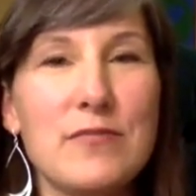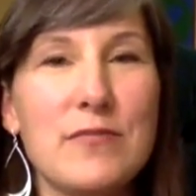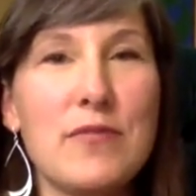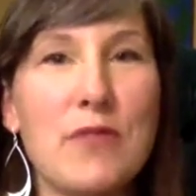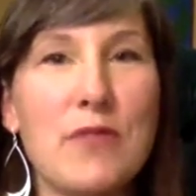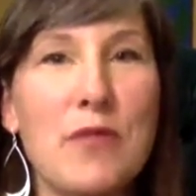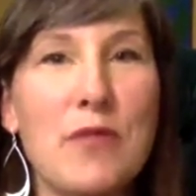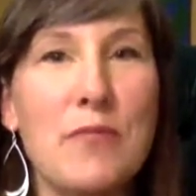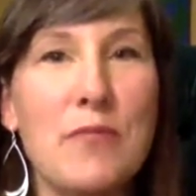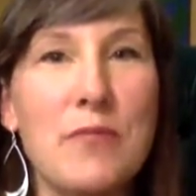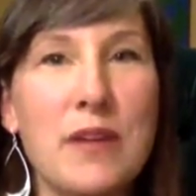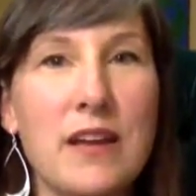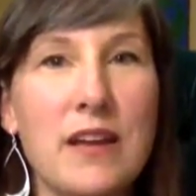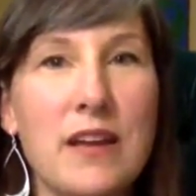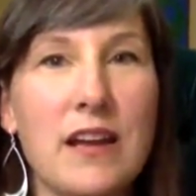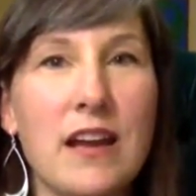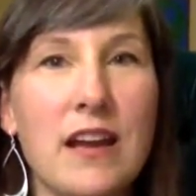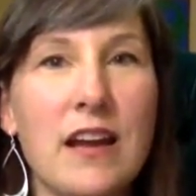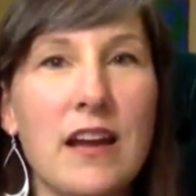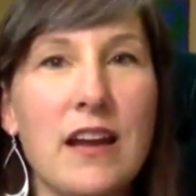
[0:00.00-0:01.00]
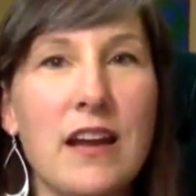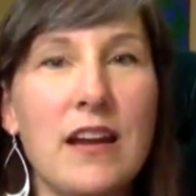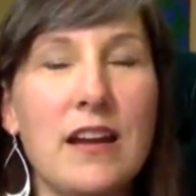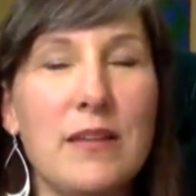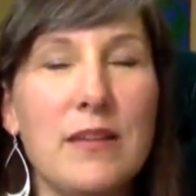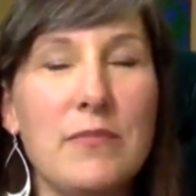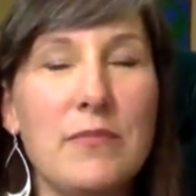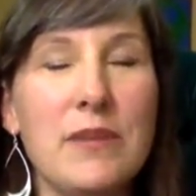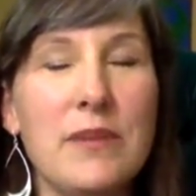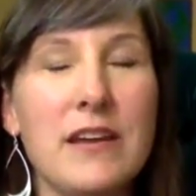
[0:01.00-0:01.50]
throw
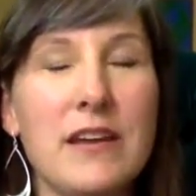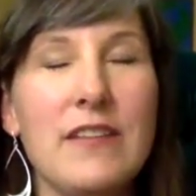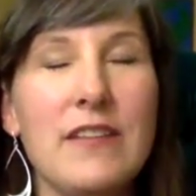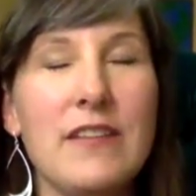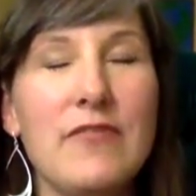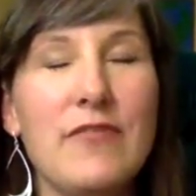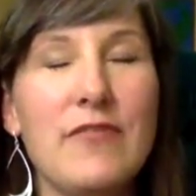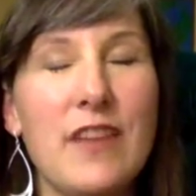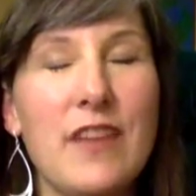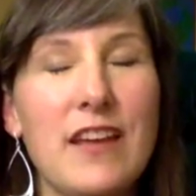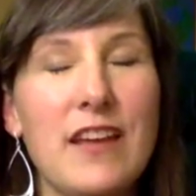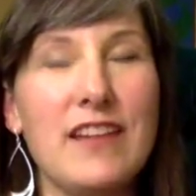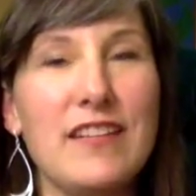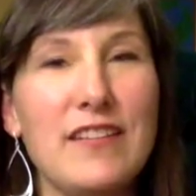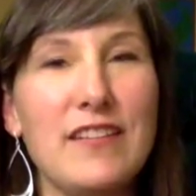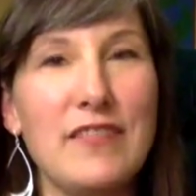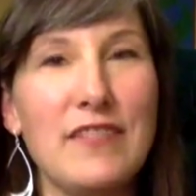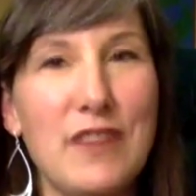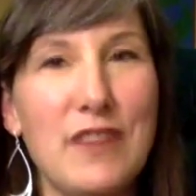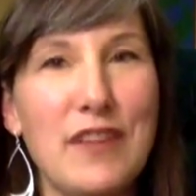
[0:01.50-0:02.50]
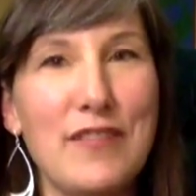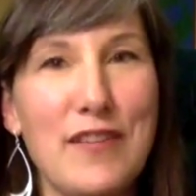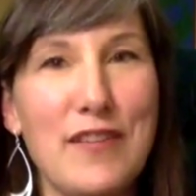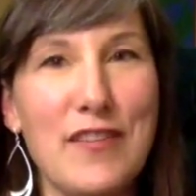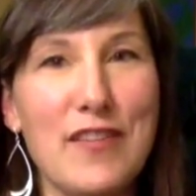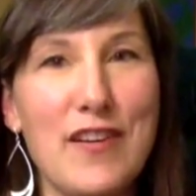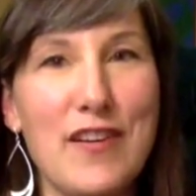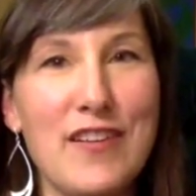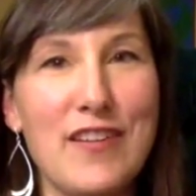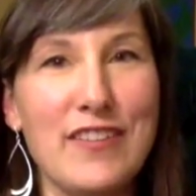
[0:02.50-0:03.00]
a big fit right
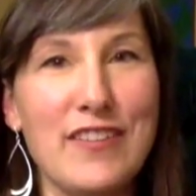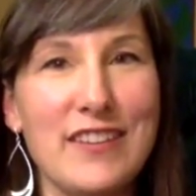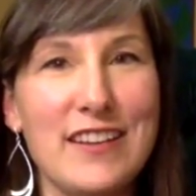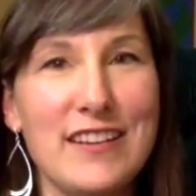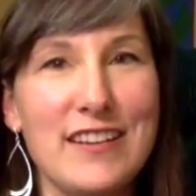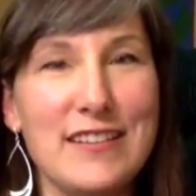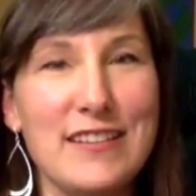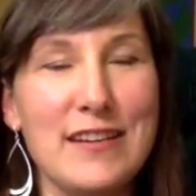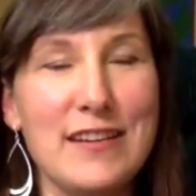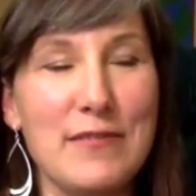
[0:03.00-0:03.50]
around the holidays.